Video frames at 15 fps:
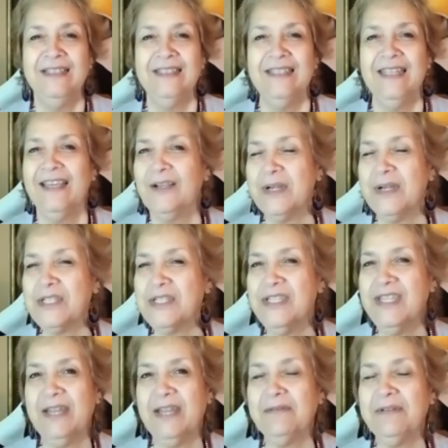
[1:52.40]
the question
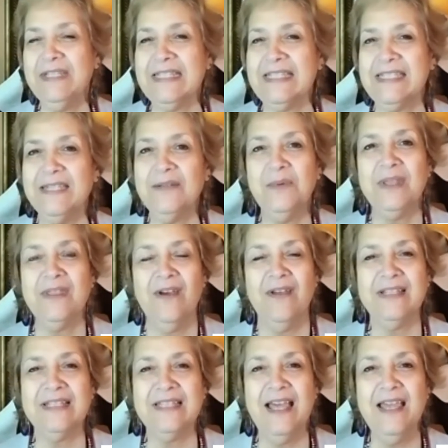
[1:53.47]
that I really sit with all
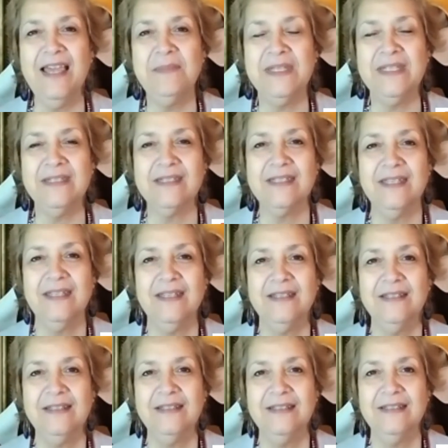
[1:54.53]
the time is,
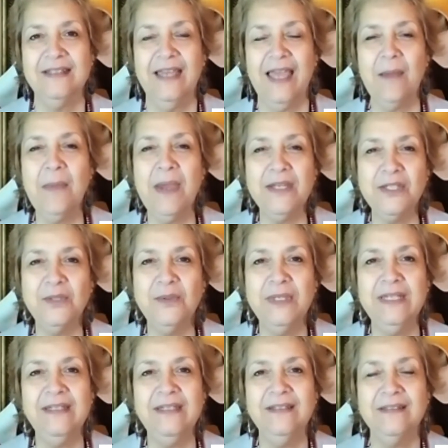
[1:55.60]
am I
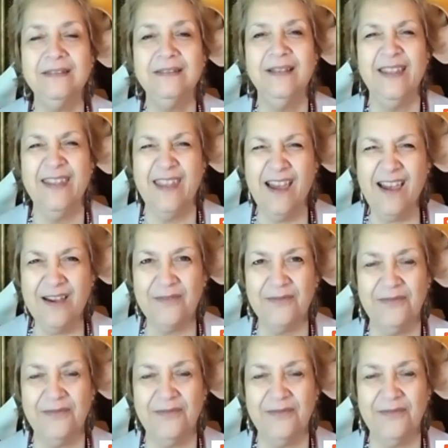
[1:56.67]
doing enough?